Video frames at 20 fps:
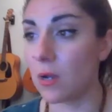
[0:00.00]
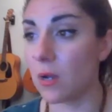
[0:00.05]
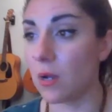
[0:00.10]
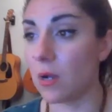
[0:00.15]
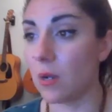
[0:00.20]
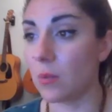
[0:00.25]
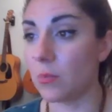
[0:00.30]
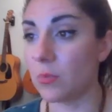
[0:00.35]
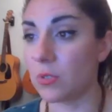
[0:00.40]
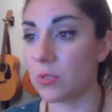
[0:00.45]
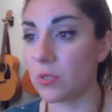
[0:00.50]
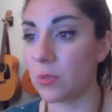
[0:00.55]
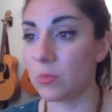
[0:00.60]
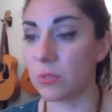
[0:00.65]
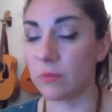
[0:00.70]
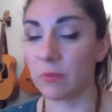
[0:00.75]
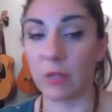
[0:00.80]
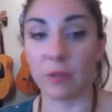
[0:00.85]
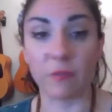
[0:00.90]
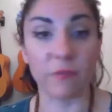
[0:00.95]
in
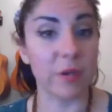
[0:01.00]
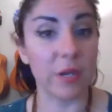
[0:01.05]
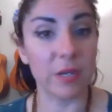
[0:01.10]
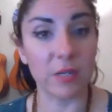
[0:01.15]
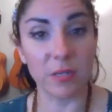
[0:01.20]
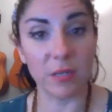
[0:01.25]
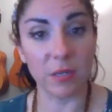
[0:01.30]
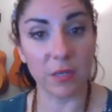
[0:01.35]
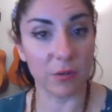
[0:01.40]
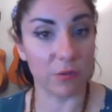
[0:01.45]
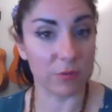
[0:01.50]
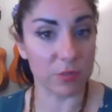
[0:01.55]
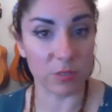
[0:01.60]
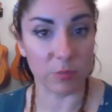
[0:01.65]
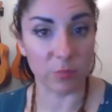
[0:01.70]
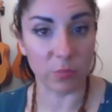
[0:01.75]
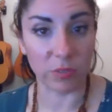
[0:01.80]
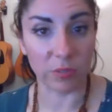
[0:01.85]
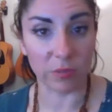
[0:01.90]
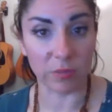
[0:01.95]
terms of like finding it or
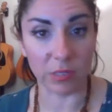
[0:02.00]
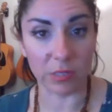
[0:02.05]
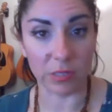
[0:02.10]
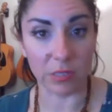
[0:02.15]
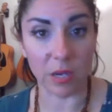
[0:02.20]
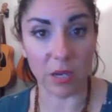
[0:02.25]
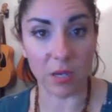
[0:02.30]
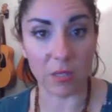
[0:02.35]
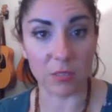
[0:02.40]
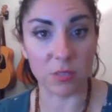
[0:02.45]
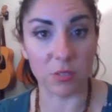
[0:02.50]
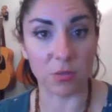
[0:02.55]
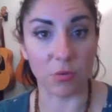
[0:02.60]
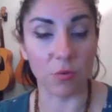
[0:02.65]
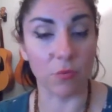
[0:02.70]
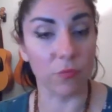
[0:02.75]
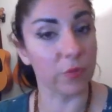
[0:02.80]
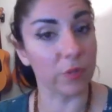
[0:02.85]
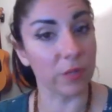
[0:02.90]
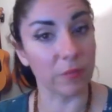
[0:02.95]
something like that. So
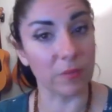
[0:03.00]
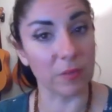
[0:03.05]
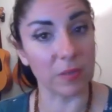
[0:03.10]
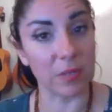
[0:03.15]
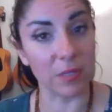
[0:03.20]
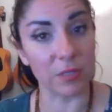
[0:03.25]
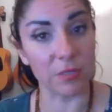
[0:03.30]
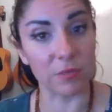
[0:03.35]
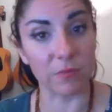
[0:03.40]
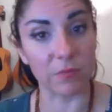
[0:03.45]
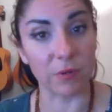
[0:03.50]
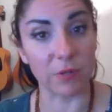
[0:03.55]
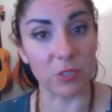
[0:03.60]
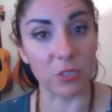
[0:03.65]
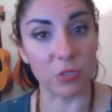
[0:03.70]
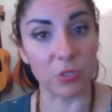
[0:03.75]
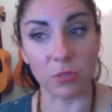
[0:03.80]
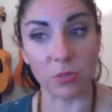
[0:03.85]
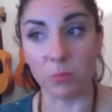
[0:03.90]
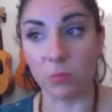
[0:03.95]
hopefully everything is very
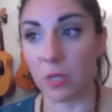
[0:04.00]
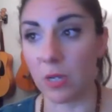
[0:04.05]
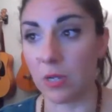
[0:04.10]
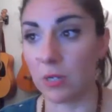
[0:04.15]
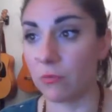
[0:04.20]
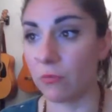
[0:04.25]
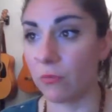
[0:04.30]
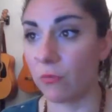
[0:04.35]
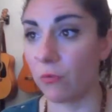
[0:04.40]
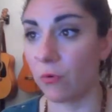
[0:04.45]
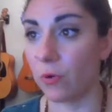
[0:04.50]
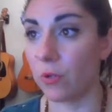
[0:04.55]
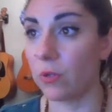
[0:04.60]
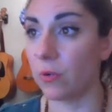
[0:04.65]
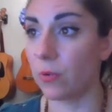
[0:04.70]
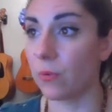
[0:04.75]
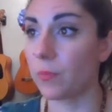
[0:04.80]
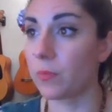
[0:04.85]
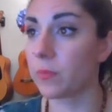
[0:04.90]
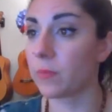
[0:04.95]
streamlined for
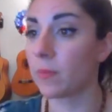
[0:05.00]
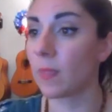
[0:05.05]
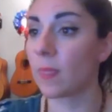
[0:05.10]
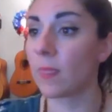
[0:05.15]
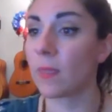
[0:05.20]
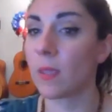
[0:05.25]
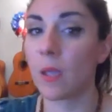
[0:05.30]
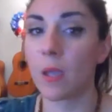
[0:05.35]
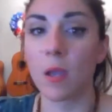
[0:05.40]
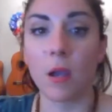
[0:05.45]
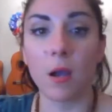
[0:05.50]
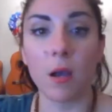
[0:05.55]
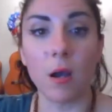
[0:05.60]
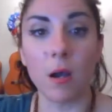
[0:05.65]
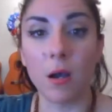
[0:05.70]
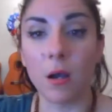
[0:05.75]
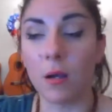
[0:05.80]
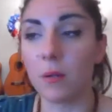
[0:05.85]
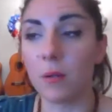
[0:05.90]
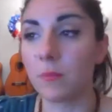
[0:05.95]
you.
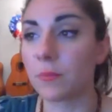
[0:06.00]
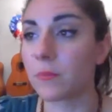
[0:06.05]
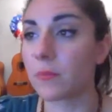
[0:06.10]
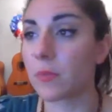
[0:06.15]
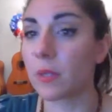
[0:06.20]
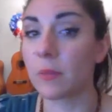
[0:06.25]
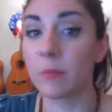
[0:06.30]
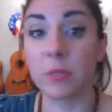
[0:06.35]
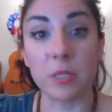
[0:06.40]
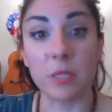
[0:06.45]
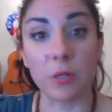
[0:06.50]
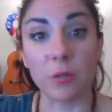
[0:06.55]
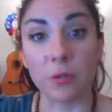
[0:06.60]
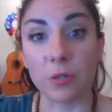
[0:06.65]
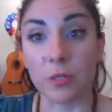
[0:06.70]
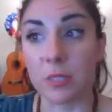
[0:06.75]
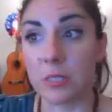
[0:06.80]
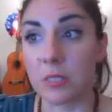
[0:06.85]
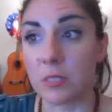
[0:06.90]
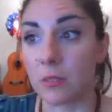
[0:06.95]
Let me take a
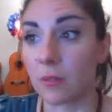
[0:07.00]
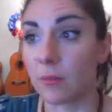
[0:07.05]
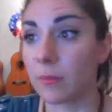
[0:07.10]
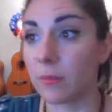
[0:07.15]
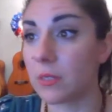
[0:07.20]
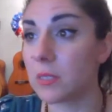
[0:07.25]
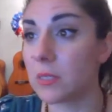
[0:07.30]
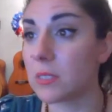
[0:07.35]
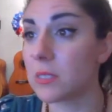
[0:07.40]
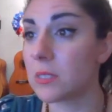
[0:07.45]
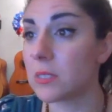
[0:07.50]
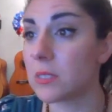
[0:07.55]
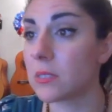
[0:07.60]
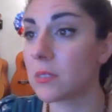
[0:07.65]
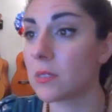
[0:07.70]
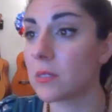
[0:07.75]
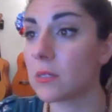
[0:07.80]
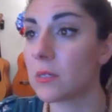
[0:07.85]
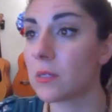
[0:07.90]
look at the syllabus.